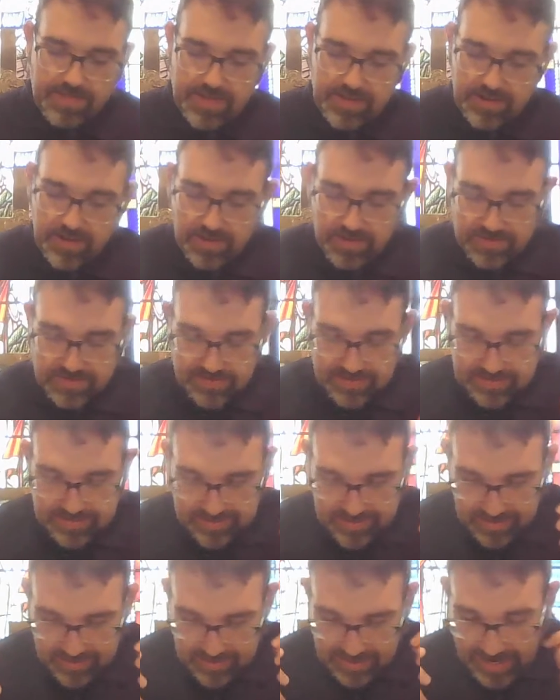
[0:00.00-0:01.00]
the news
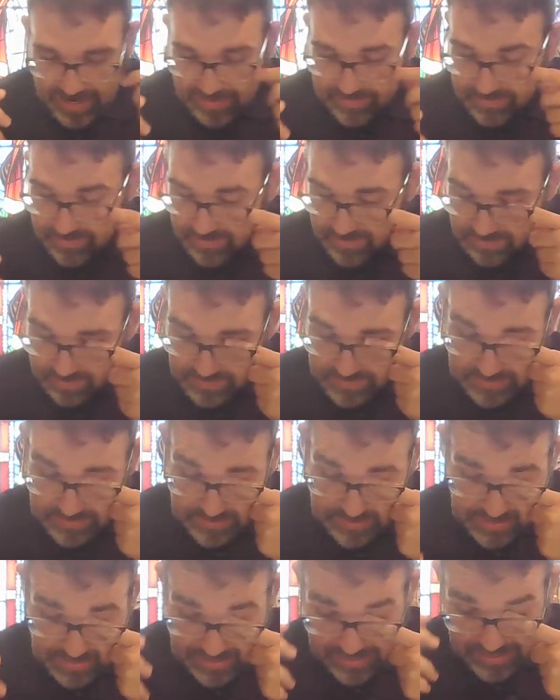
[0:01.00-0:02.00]
was Lazarus was
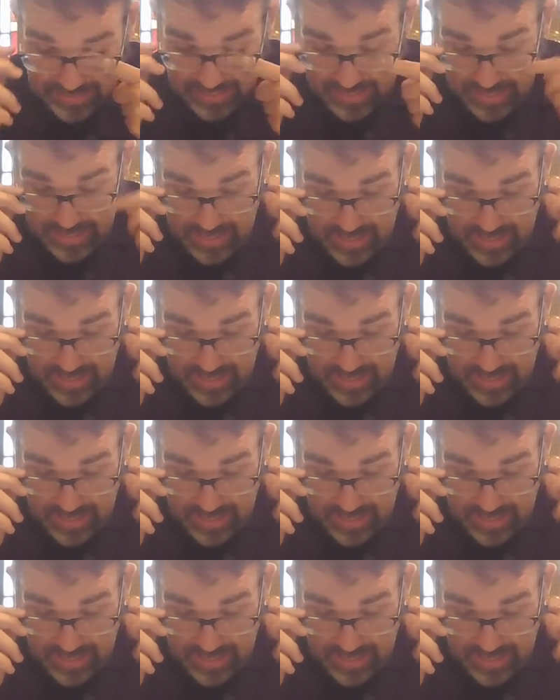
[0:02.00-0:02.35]
sick.